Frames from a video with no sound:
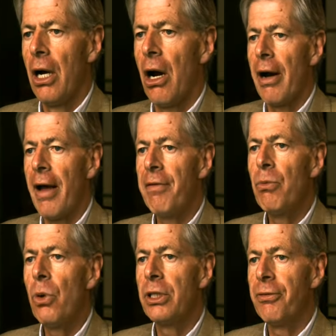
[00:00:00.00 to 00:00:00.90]
are having
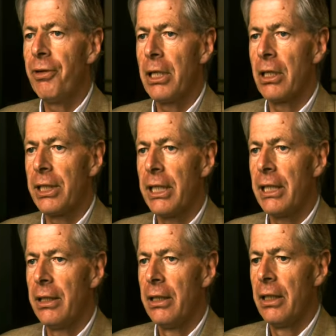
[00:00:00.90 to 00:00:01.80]
more
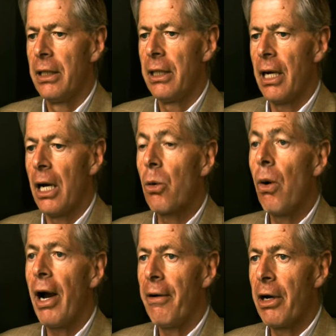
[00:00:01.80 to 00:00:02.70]
difficulty
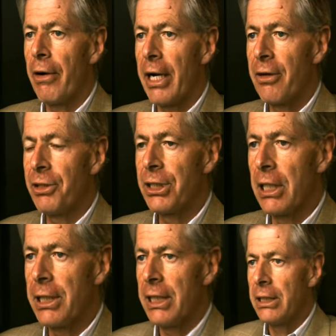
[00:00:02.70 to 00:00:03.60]
acquiring credit
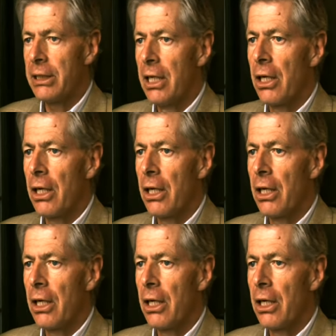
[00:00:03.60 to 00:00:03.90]
facilities.